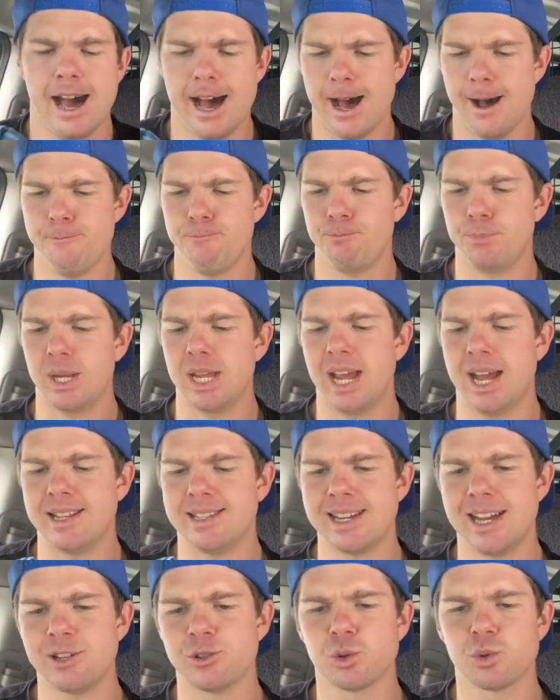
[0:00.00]
Um, but
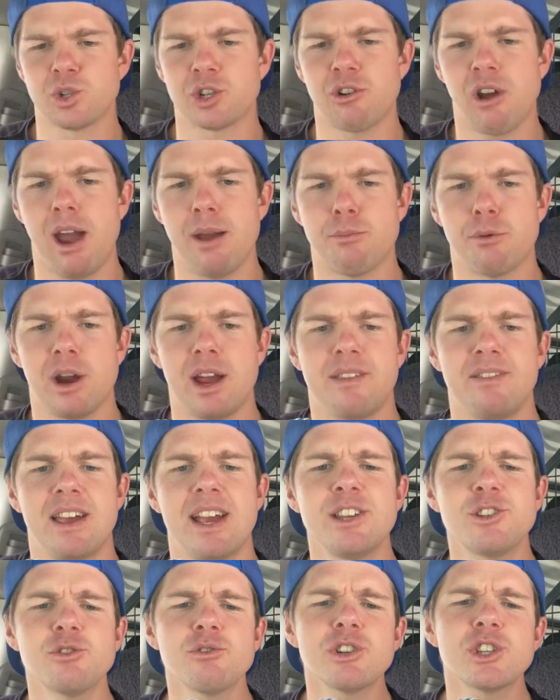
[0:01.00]
yeah, Diesel's a great brand.
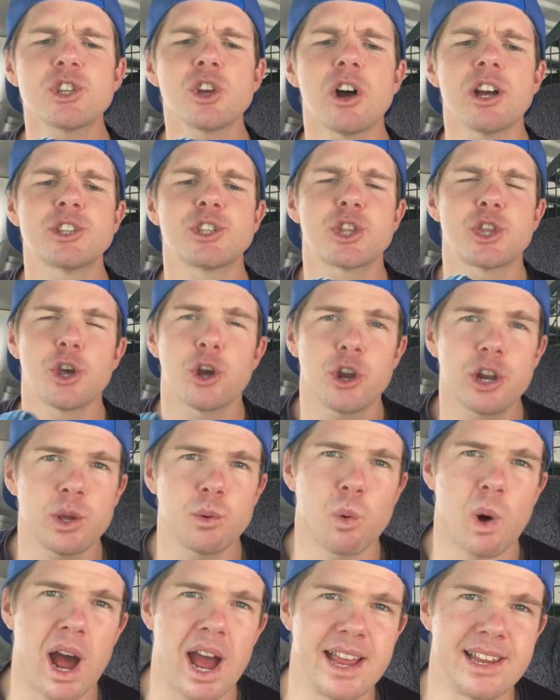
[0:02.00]
These are a size
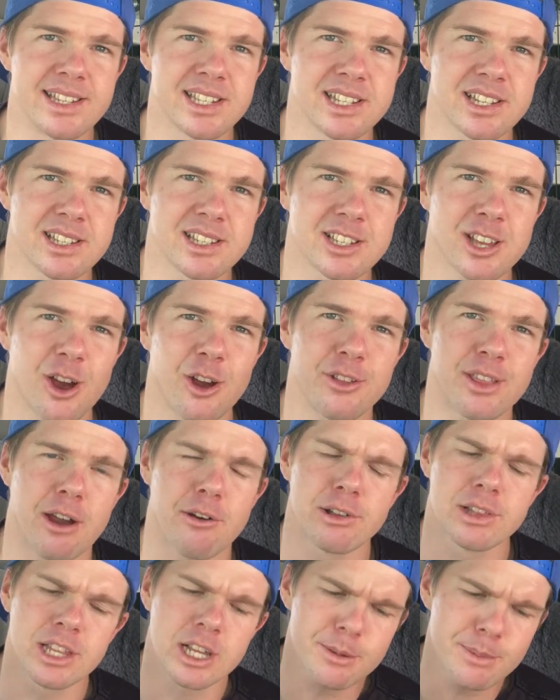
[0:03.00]
30 waist, so
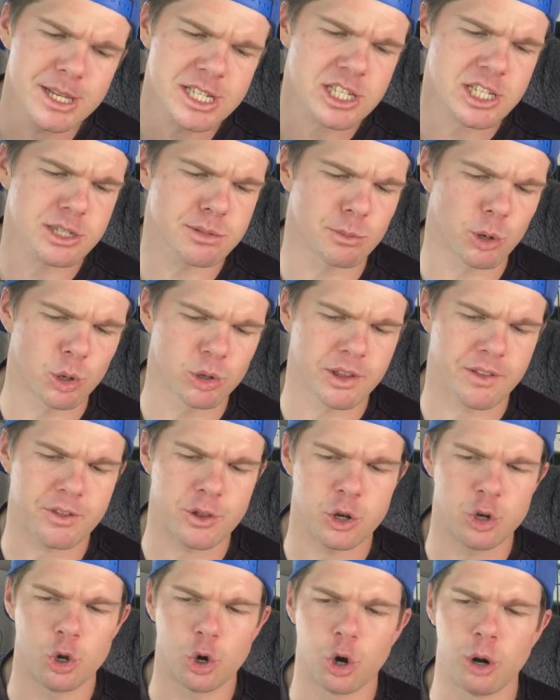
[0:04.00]
they're a little bit smaller
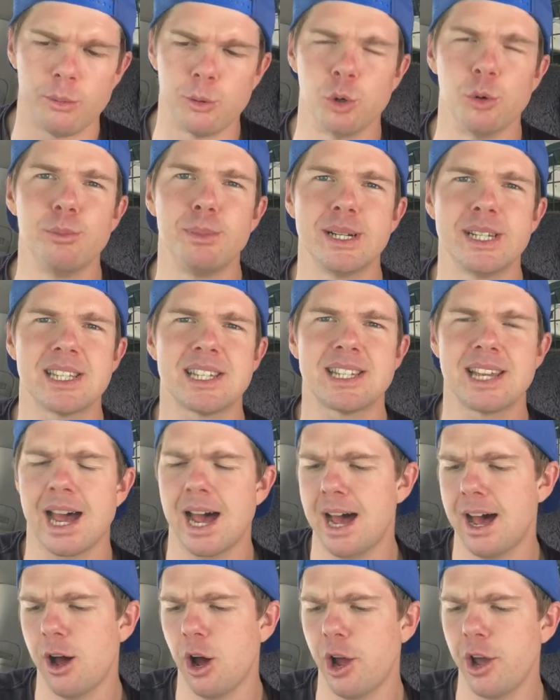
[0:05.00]
than normal, but
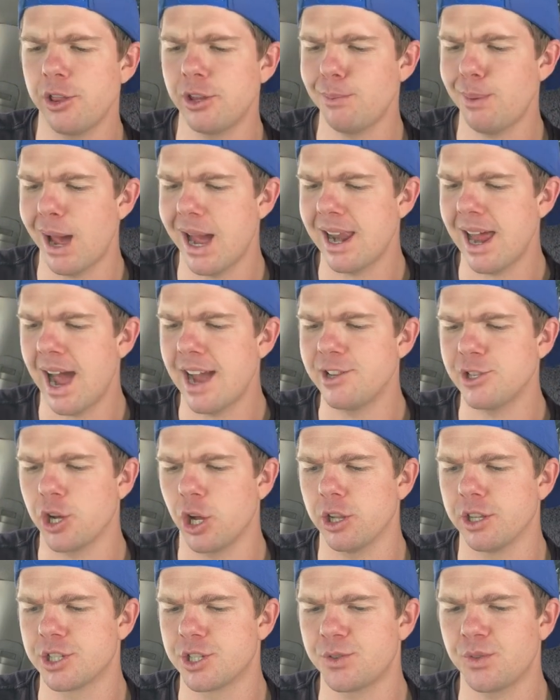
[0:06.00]
uh, I only paid
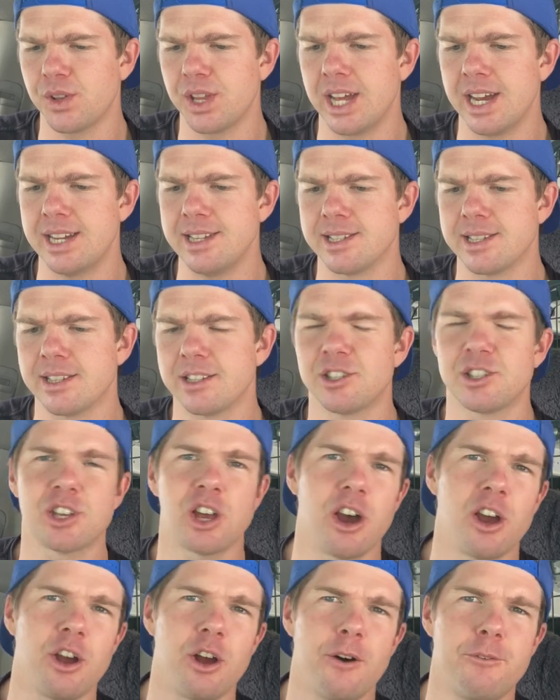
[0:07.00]
$8 for these,
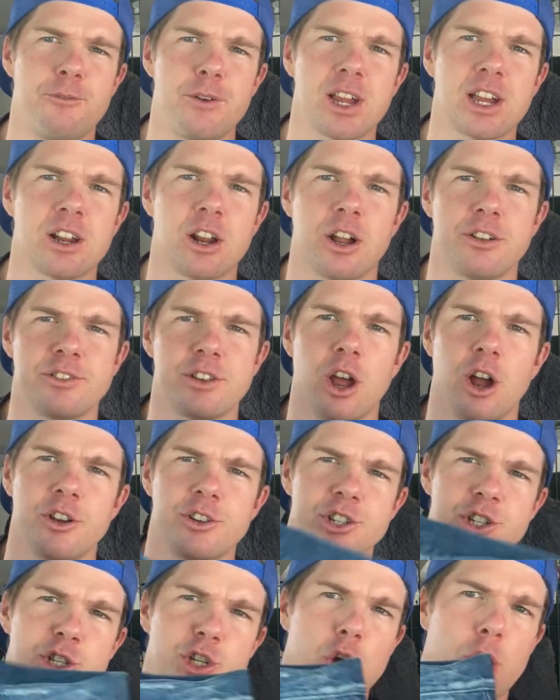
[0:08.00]
so I figured I'd,
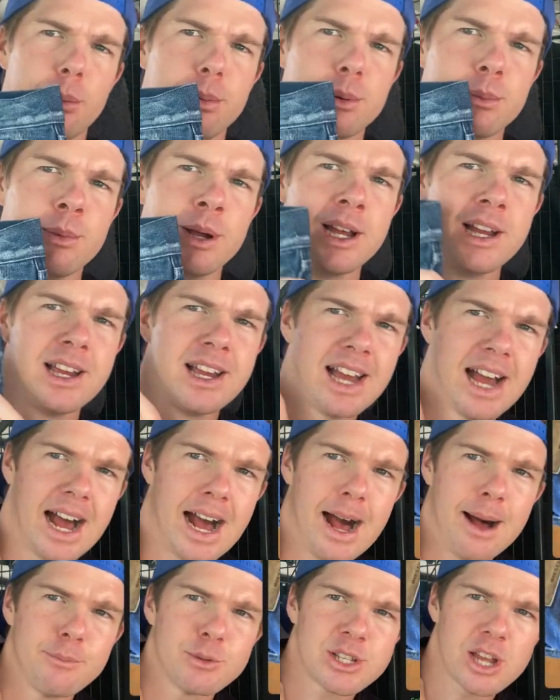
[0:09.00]
I'd just cop them.
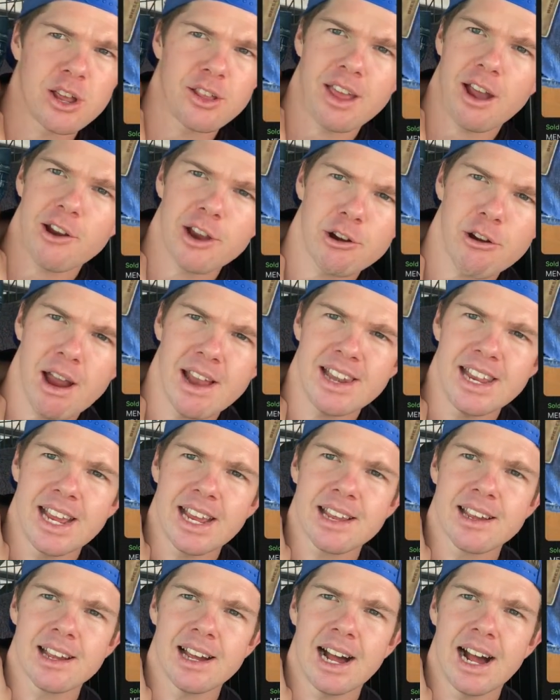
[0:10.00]
Um, so they're in great
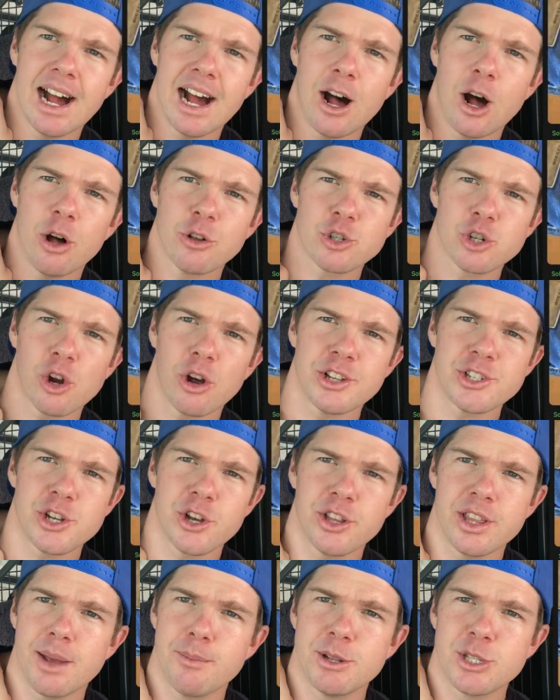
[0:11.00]
nick. Uh, I'll try and
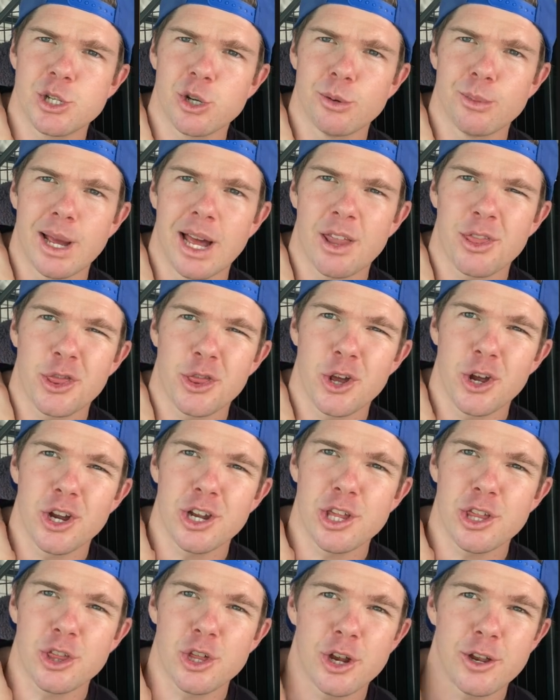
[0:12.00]
turn them into about
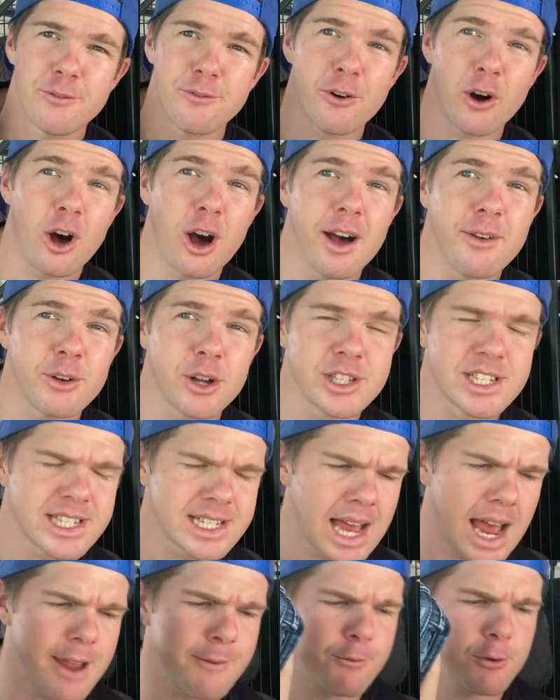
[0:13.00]
30, 35, I'd
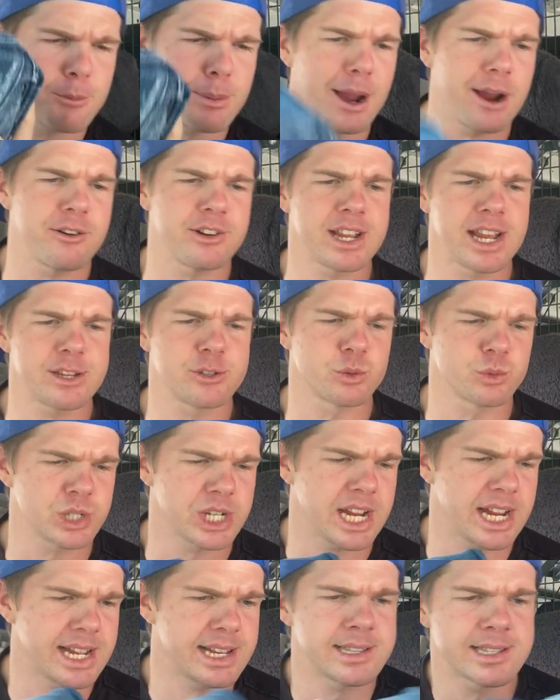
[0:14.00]
say, for a pair of Diesel
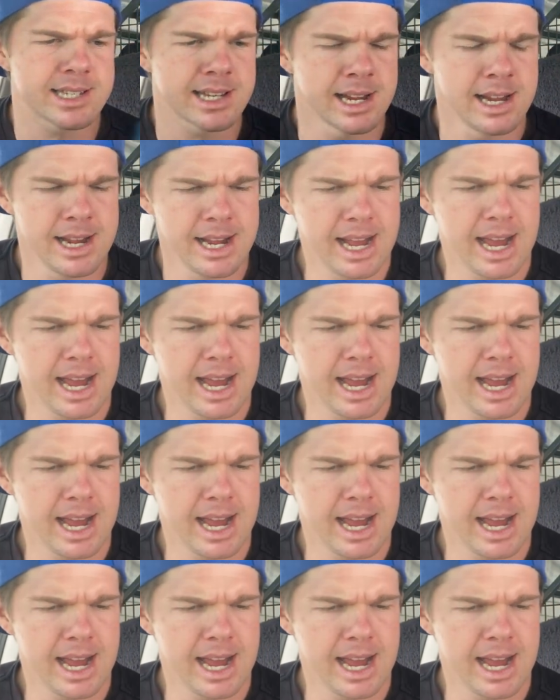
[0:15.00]
jeans.